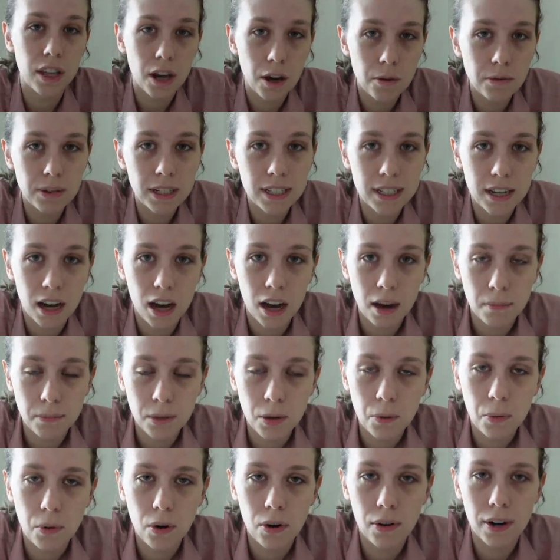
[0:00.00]
only time
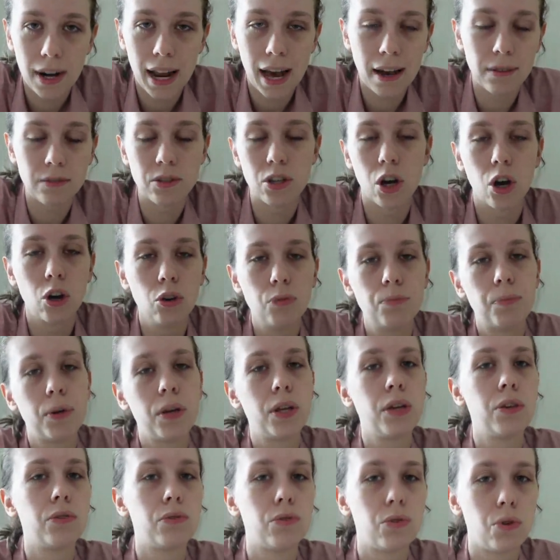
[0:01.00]
you are allowed to
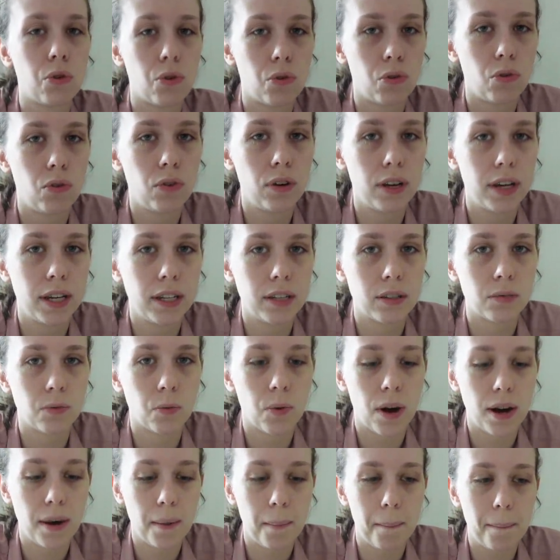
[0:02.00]
open your door is
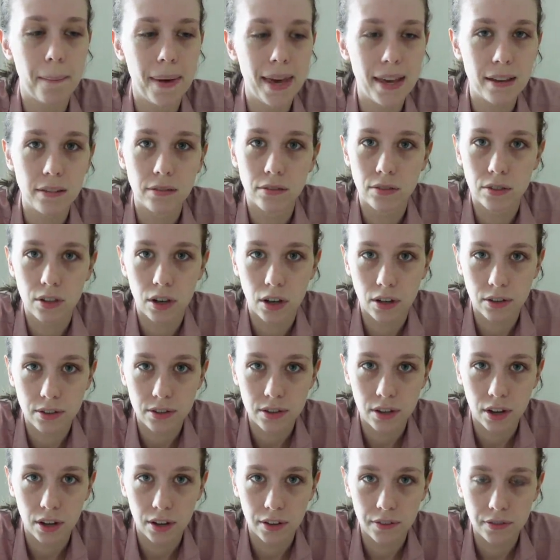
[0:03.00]
when meals are
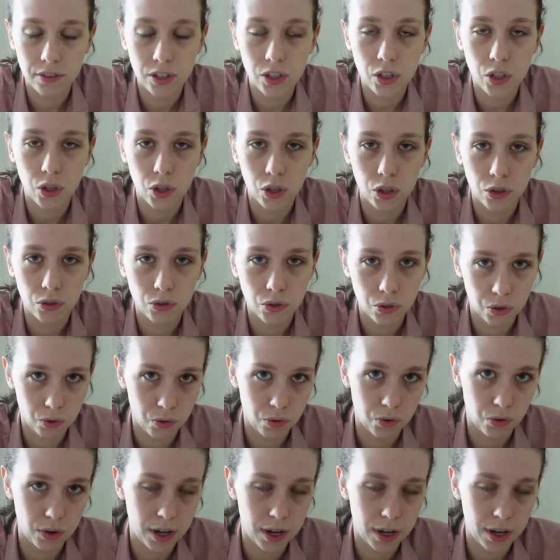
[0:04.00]
served to your door,